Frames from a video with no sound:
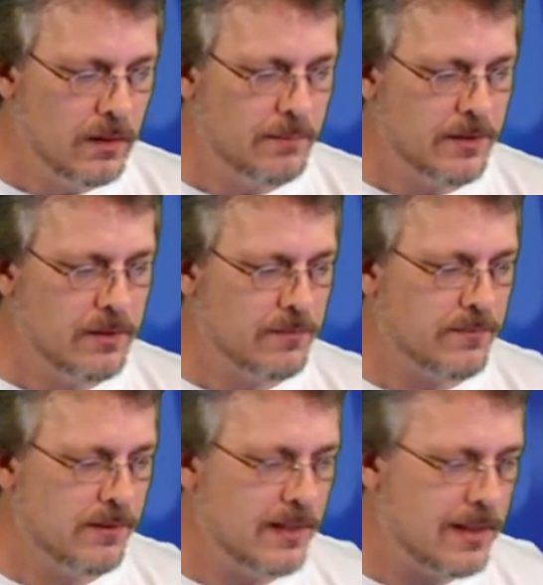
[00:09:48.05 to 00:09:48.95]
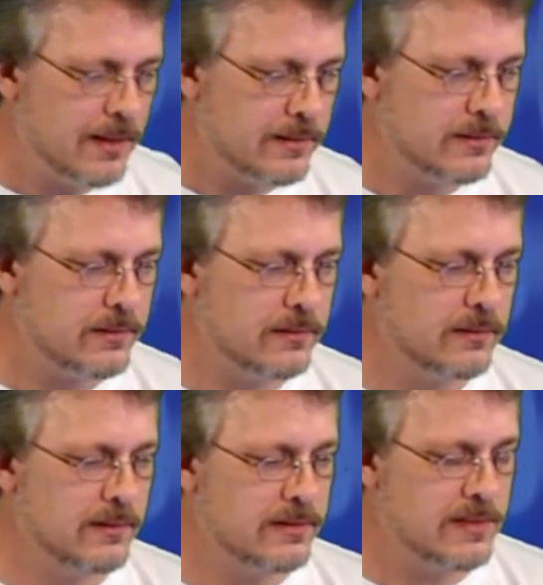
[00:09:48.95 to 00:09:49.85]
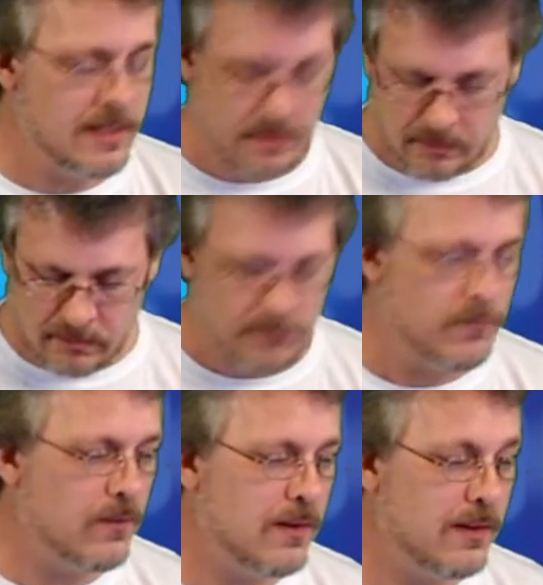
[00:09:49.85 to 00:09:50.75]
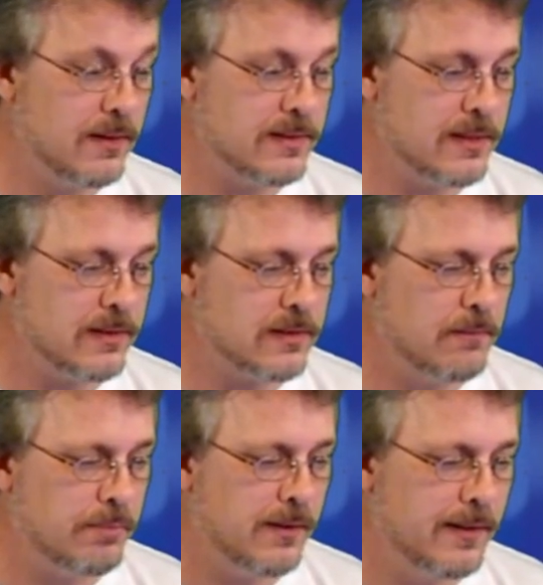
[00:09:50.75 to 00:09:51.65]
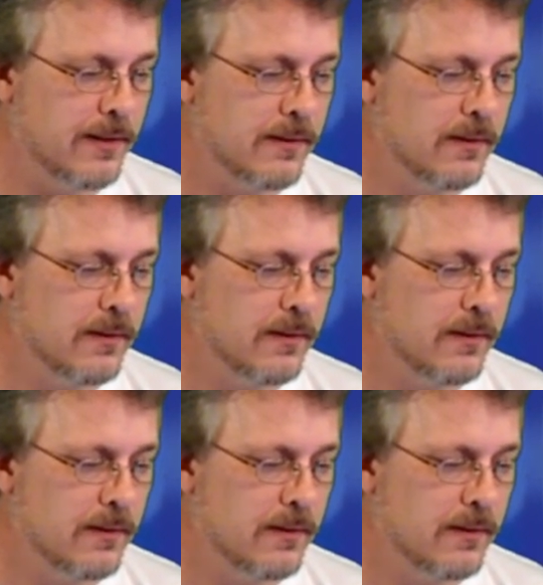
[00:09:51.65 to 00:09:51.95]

I'm going to go for next. It said it looked for it and it says complete.